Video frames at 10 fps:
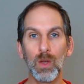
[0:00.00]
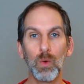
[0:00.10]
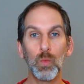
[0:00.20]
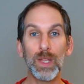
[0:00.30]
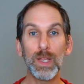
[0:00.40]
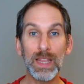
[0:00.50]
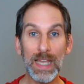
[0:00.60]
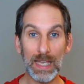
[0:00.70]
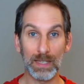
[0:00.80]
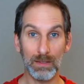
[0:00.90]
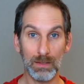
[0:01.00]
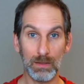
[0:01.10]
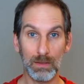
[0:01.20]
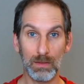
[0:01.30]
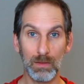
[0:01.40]
With
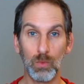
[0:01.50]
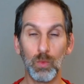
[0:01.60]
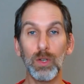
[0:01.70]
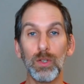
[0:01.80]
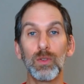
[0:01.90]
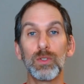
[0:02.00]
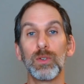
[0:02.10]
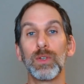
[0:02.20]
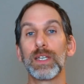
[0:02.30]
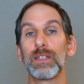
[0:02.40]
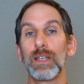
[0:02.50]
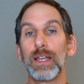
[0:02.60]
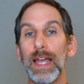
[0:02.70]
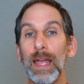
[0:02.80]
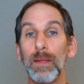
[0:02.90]
this, what you're doing is
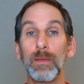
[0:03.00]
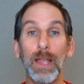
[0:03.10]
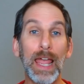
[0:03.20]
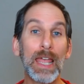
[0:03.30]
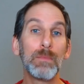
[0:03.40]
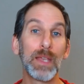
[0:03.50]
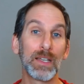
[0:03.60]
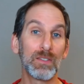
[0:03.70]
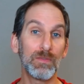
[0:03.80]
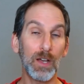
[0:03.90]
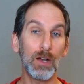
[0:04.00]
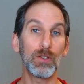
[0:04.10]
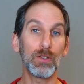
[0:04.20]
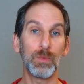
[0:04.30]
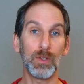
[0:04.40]
aiming as far
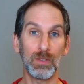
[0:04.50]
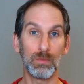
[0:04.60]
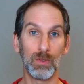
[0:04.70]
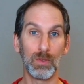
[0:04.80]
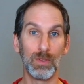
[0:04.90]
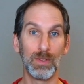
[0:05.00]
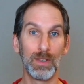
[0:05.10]
as possible